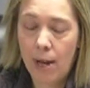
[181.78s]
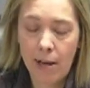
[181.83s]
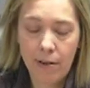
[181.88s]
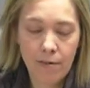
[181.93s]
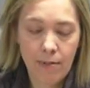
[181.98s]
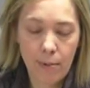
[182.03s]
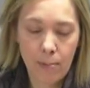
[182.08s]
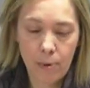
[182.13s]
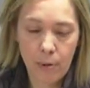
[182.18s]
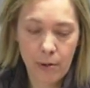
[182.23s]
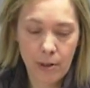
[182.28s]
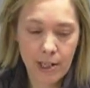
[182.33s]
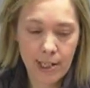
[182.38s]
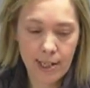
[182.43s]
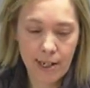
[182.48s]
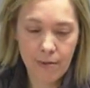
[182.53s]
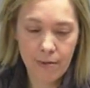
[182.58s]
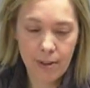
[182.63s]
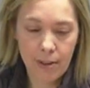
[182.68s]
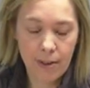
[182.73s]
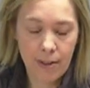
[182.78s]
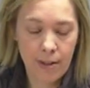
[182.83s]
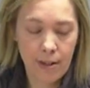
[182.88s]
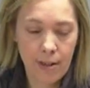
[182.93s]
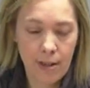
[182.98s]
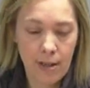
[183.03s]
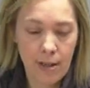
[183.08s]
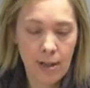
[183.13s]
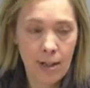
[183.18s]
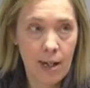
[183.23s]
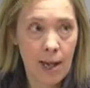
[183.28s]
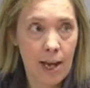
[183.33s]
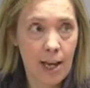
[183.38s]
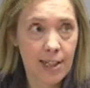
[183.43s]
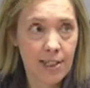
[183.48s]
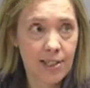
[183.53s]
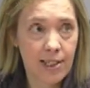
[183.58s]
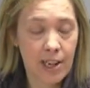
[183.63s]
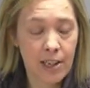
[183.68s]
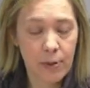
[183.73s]
February 7th. On
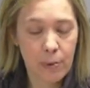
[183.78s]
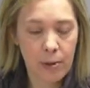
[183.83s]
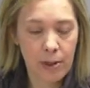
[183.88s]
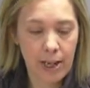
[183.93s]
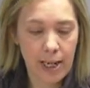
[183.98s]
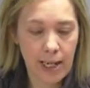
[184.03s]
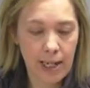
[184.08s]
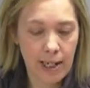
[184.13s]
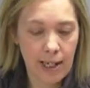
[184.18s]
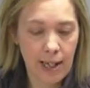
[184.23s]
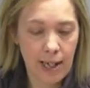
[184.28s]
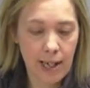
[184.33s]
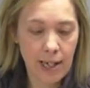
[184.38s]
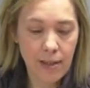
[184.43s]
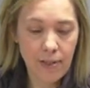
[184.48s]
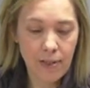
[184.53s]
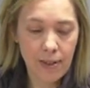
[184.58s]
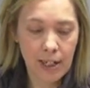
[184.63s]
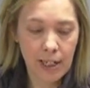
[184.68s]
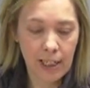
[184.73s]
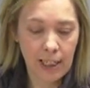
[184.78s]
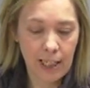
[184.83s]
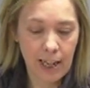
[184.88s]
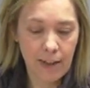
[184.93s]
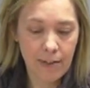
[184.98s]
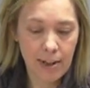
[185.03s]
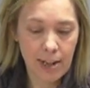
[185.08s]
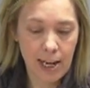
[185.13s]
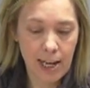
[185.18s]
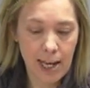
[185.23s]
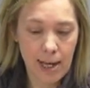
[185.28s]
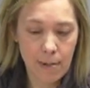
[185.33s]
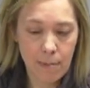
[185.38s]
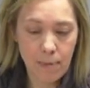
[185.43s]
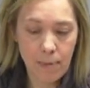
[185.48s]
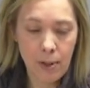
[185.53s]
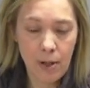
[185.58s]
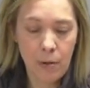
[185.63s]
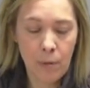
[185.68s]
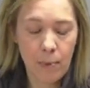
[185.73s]
January 8th at 11 a.m.,
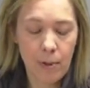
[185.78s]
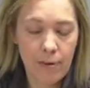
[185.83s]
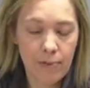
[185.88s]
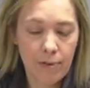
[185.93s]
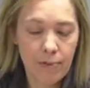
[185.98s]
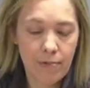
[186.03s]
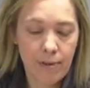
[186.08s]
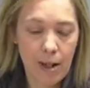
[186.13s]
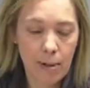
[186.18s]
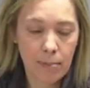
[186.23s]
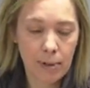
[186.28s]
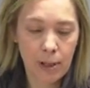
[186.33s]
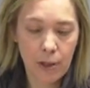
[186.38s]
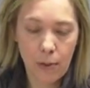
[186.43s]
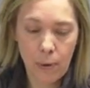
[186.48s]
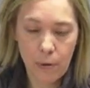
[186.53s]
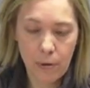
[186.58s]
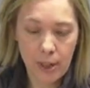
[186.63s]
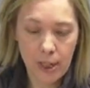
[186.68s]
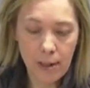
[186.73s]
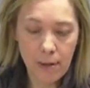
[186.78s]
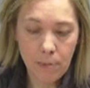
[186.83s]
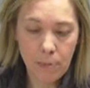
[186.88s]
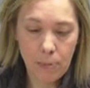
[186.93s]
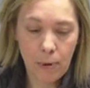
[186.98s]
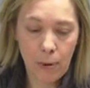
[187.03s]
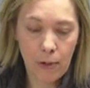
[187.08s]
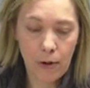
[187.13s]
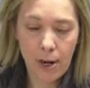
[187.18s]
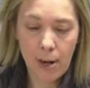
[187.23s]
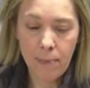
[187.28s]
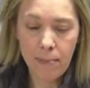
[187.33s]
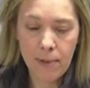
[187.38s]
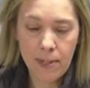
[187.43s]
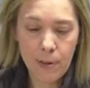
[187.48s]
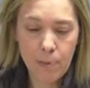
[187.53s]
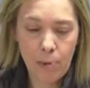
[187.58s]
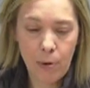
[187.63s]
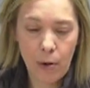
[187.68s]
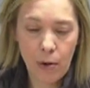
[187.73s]
we have a family coding program. This
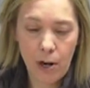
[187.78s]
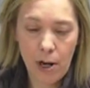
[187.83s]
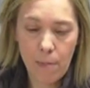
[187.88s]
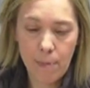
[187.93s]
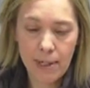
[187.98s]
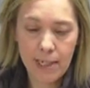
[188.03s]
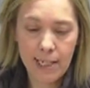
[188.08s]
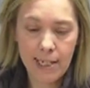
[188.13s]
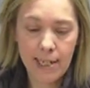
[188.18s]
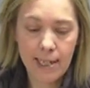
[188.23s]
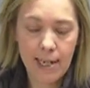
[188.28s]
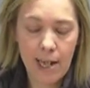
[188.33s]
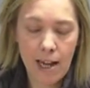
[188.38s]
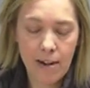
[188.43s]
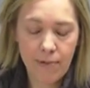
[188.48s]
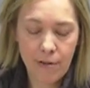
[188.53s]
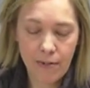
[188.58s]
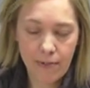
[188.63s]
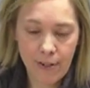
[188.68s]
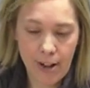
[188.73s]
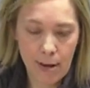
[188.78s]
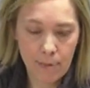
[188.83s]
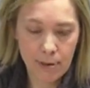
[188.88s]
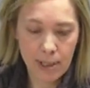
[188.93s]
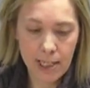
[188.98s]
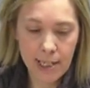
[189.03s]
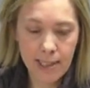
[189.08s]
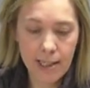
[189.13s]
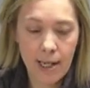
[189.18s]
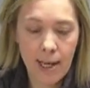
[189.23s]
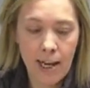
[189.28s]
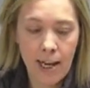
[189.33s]
program is designed for families.